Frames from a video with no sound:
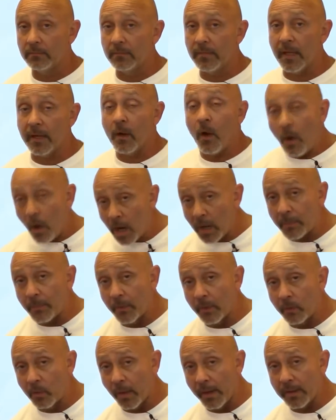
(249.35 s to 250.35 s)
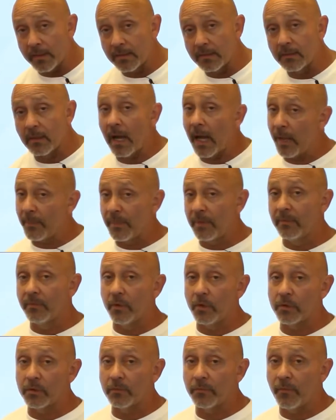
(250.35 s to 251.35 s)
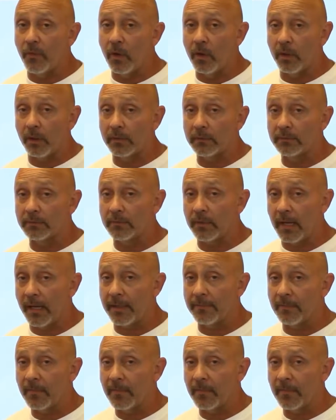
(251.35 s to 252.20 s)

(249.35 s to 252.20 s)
An ARP request, IP version 4, right?